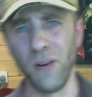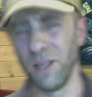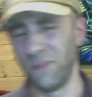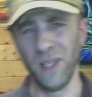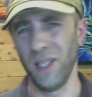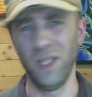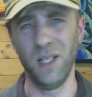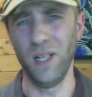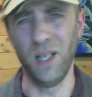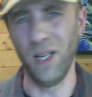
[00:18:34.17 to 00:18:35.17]

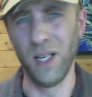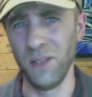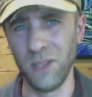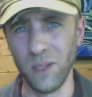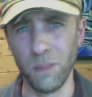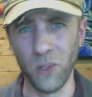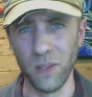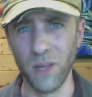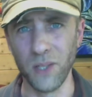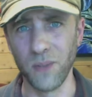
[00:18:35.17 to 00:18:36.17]
I don't see the point
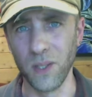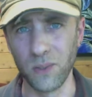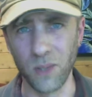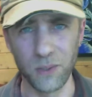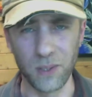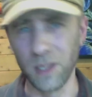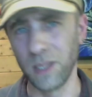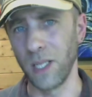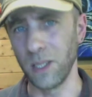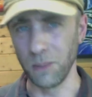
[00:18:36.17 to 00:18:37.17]
of those photographs in this
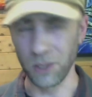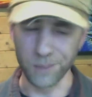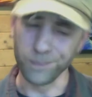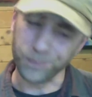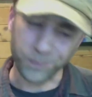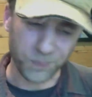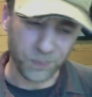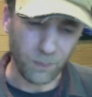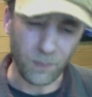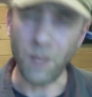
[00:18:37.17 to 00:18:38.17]
exhibition.
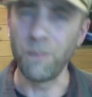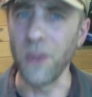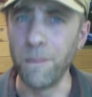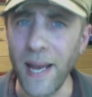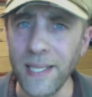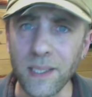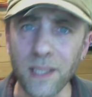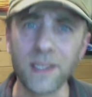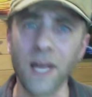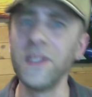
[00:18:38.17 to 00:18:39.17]
But the
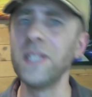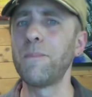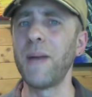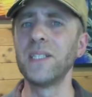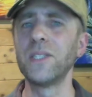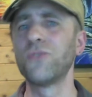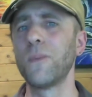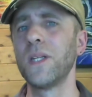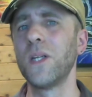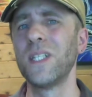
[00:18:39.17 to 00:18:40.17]
paintings, now these paintings from
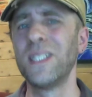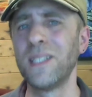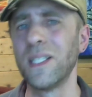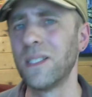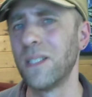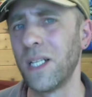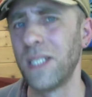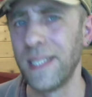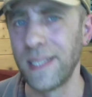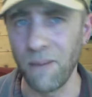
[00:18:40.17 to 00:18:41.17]
the 1960s and
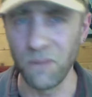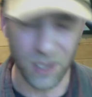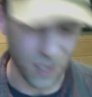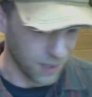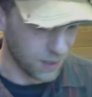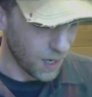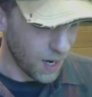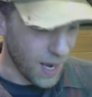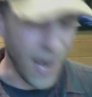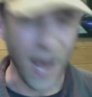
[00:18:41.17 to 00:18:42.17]
1970s,
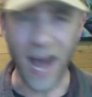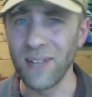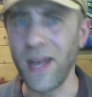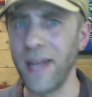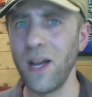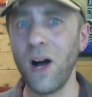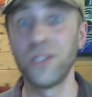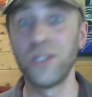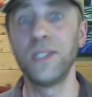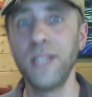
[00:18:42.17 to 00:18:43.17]
and they are
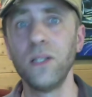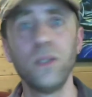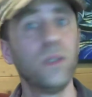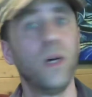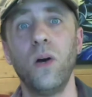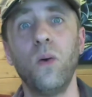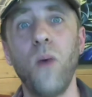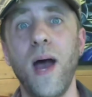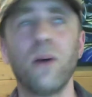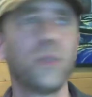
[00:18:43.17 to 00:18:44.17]
still wow.